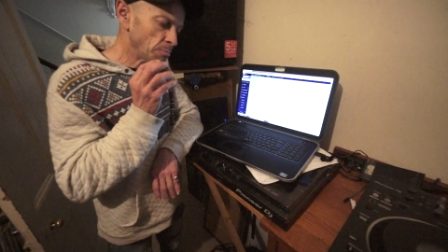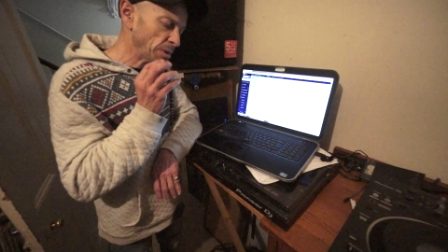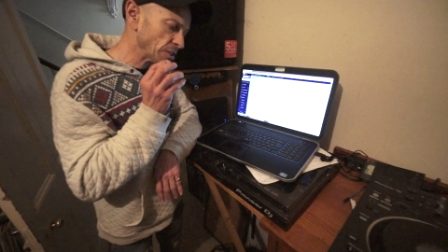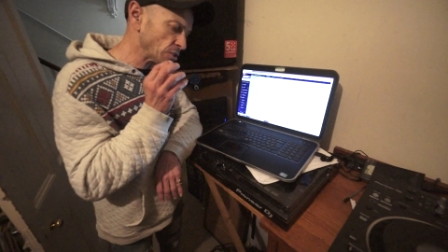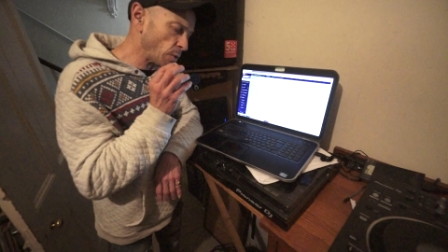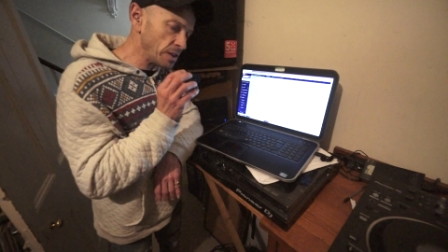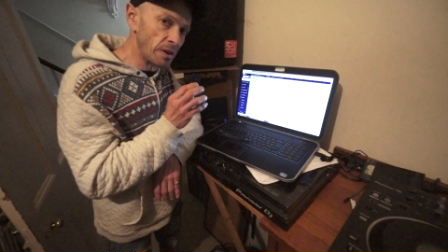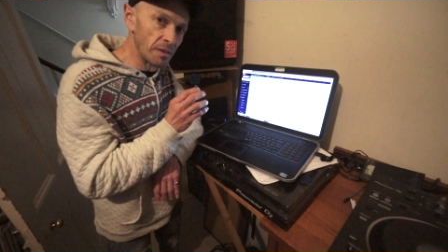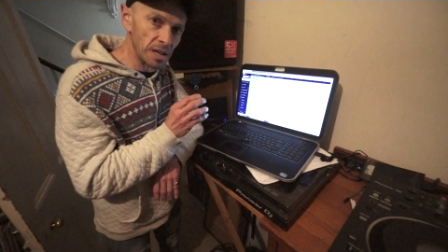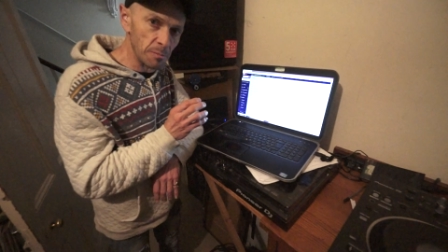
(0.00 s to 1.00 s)
because when
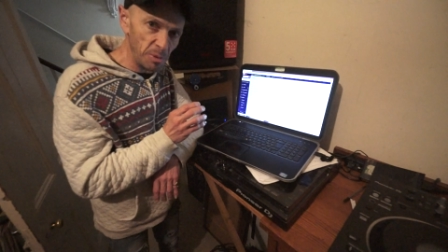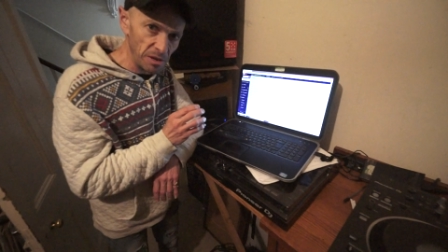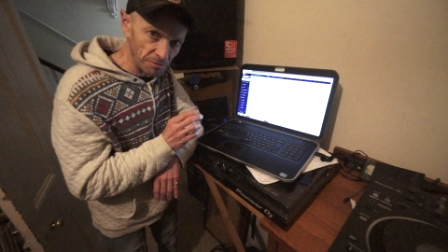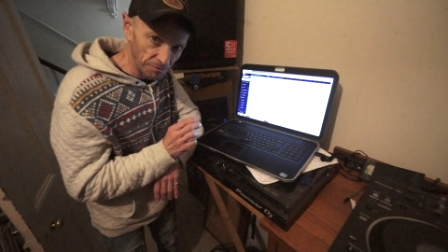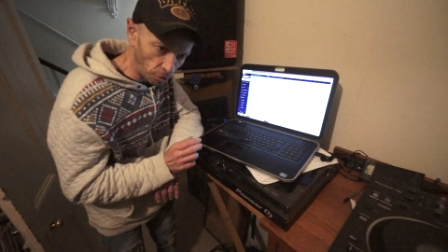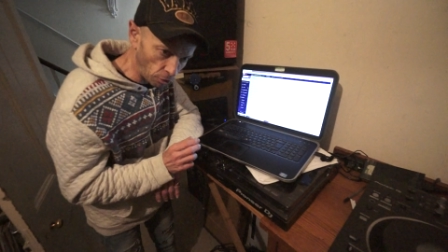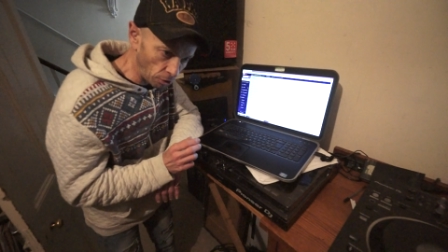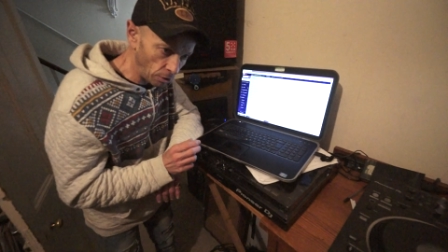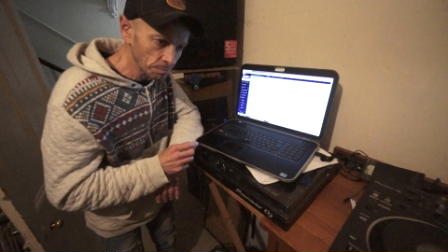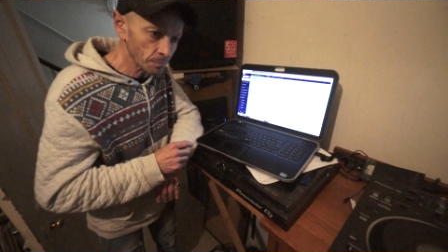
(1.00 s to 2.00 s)
you have an
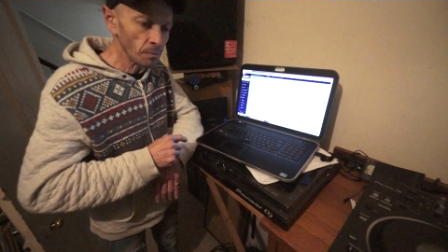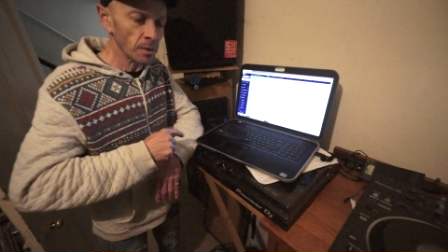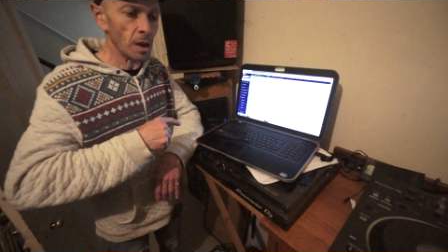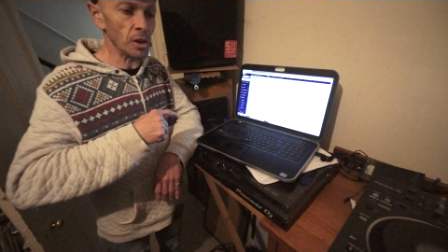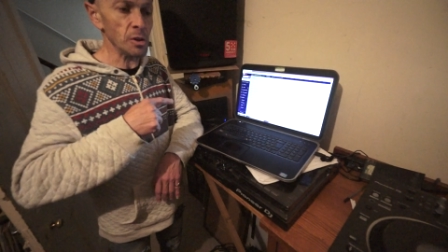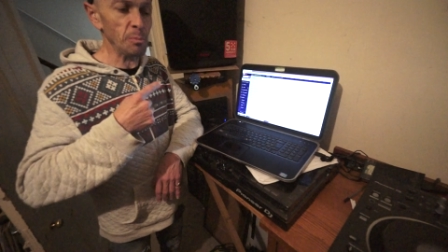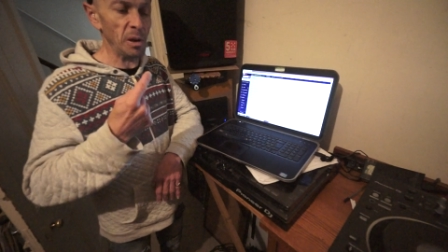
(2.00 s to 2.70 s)
MP4 and you